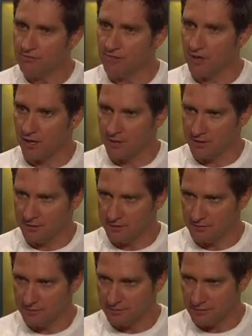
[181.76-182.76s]
Right.
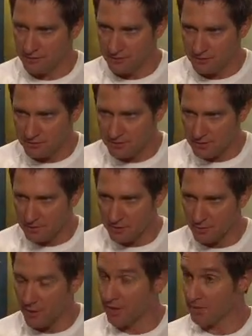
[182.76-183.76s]
You seem a
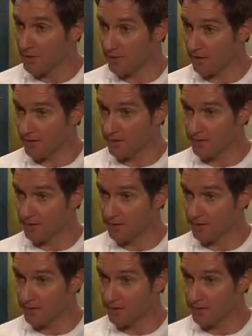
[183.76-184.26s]
little worried about that.